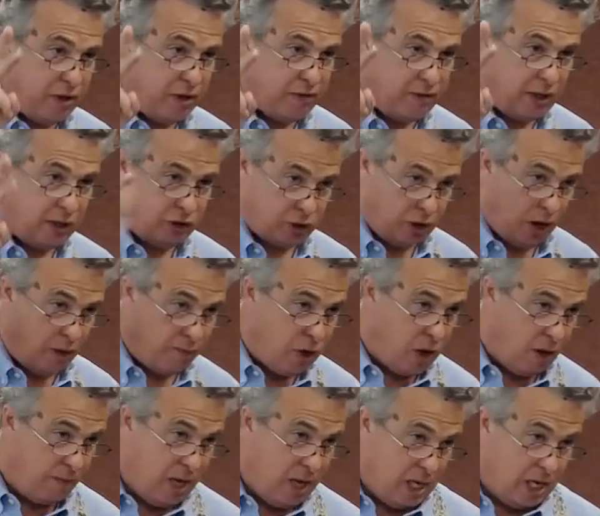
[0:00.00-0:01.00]
things come
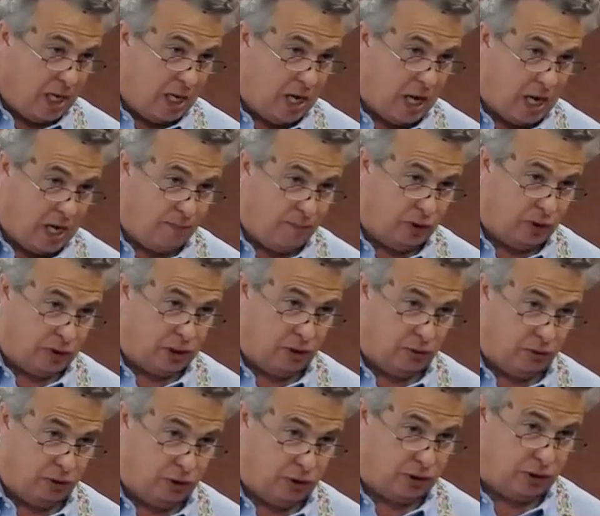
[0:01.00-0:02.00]
up in Amos
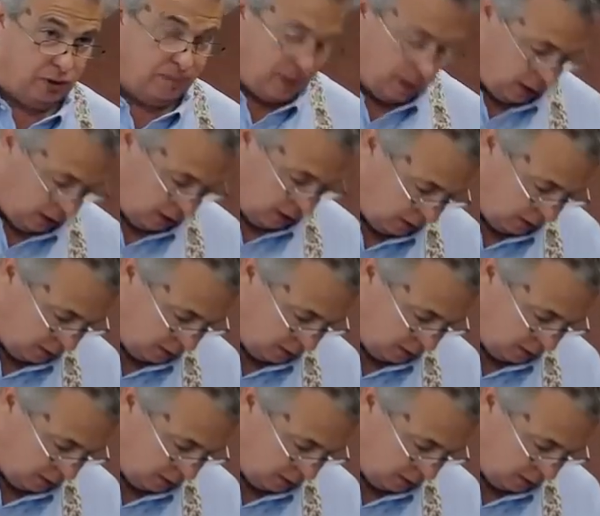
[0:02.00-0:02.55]
here in just a minute.